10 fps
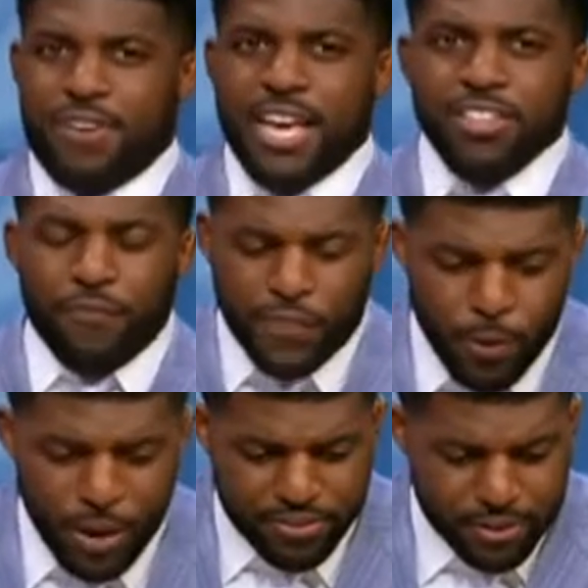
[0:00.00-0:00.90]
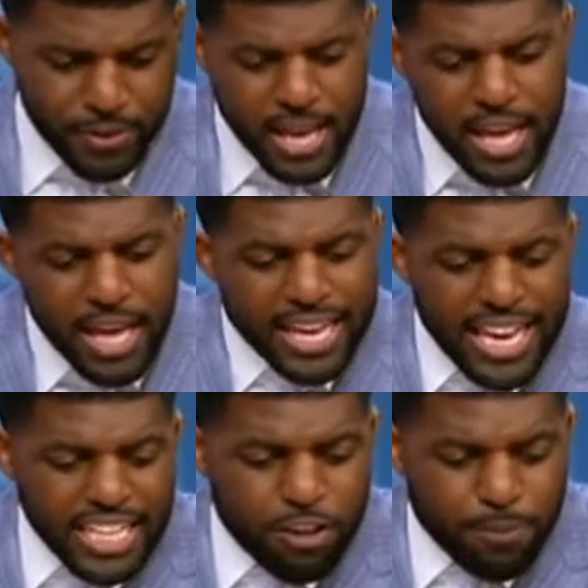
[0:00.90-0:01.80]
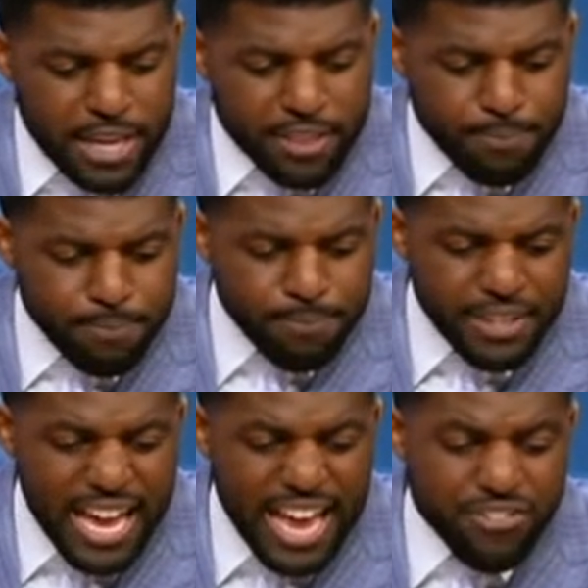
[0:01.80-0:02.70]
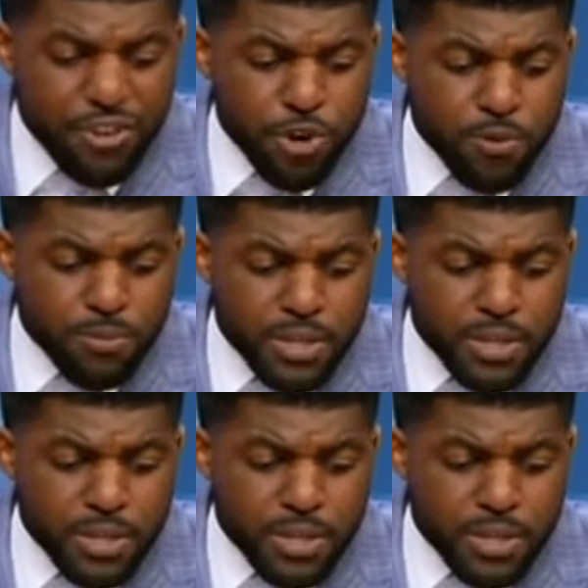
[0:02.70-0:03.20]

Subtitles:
the fewest. Achilles Smith, he had 2.